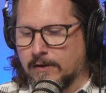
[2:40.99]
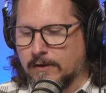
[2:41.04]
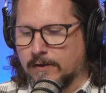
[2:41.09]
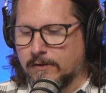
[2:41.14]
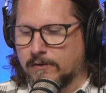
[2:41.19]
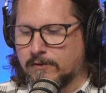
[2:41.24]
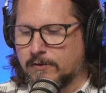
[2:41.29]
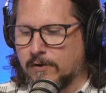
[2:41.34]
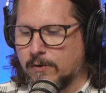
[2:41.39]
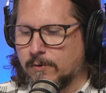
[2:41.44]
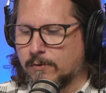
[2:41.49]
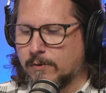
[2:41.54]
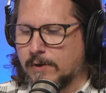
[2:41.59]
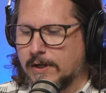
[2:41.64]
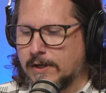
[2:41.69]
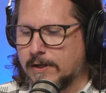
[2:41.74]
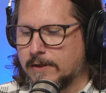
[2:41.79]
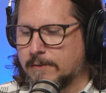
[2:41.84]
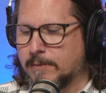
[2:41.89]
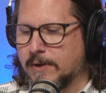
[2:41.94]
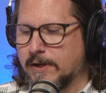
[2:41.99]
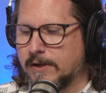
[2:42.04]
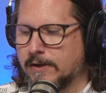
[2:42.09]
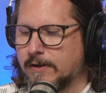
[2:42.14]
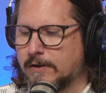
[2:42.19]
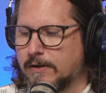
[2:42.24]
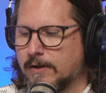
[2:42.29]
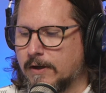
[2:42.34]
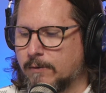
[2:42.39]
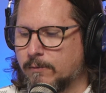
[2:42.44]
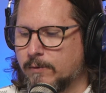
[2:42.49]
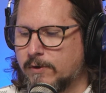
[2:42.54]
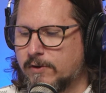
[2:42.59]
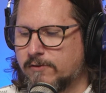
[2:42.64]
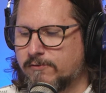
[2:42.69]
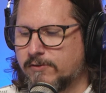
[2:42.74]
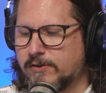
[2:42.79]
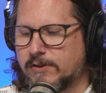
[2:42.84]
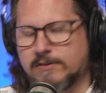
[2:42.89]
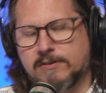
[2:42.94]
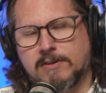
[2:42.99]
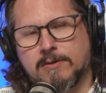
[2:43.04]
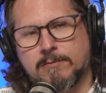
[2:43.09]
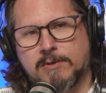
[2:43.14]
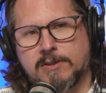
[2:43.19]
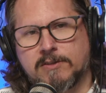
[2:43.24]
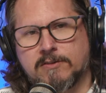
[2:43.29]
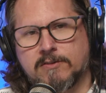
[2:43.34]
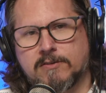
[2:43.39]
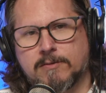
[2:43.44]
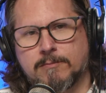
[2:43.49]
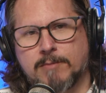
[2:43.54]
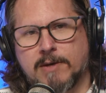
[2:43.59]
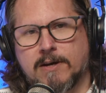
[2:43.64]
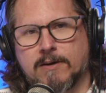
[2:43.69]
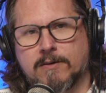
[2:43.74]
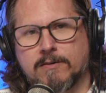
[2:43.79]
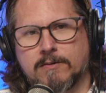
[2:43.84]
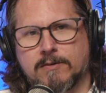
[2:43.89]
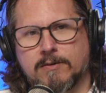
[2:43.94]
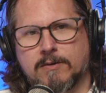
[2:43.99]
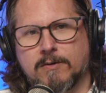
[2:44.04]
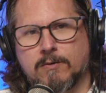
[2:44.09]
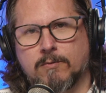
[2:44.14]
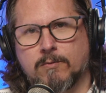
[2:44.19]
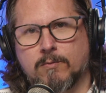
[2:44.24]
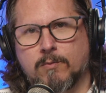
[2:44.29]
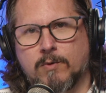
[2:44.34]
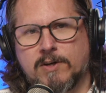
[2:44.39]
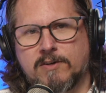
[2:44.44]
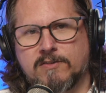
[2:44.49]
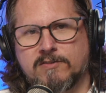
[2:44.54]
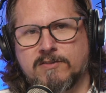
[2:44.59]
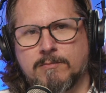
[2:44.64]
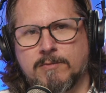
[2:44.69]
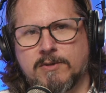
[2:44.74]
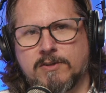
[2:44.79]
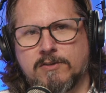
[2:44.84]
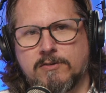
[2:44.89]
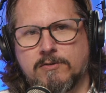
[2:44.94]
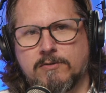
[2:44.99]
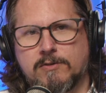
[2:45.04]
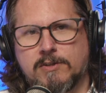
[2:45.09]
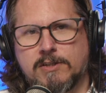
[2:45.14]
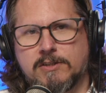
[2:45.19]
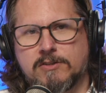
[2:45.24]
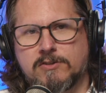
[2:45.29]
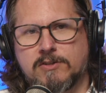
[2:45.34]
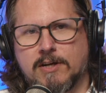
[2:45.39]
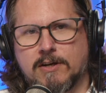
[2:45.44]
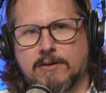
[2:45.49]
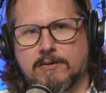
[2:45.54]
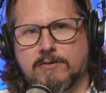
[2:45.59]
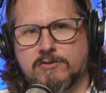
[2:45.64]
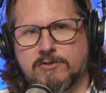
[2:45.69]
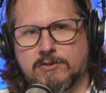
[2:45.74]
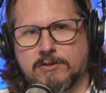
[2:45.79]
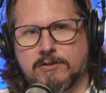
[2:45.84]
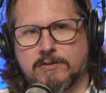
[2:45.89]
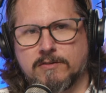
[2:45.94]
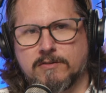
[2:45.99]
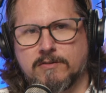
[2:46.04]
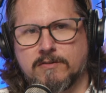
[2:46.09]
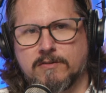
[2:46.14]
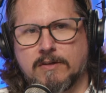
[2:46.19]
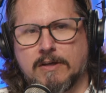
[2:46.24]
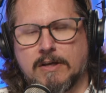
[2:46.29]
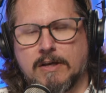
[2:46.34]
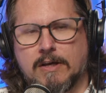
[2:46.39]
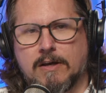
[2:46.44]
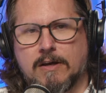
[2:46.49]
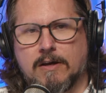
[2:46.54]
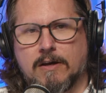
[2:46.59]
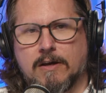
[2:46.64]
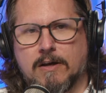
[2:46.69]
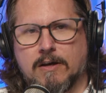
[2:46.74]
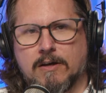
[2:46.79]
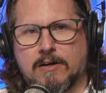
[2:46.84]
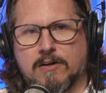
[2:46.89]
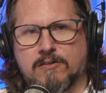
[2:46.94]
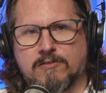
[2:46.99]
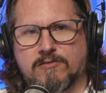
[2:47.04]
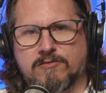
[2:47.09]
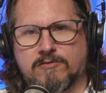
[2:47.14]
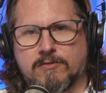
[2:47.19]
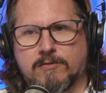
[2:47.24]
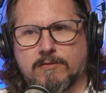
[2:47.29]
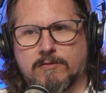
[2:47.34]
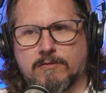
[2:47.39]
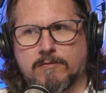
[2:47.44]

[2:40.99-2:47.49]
So I wonder if you could tell me just about what are some of the unique challenges of